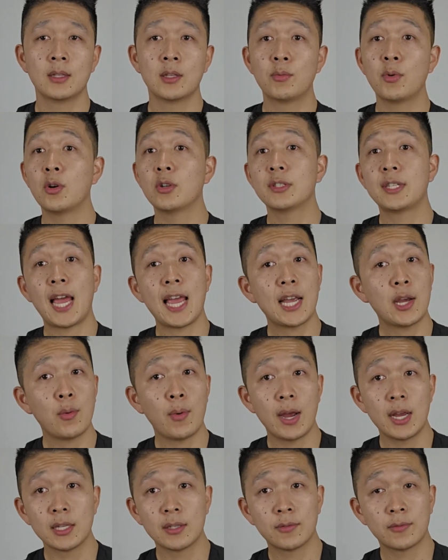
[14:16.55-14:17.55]
The real
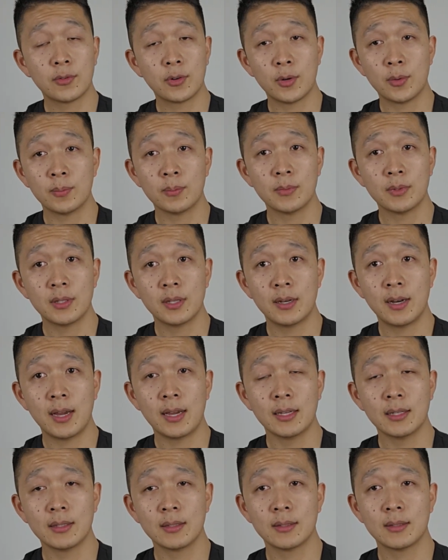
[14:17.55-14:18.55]
takeaways from
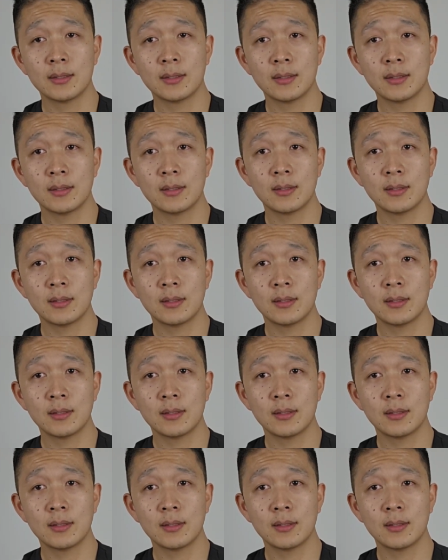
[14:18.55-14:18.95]
today's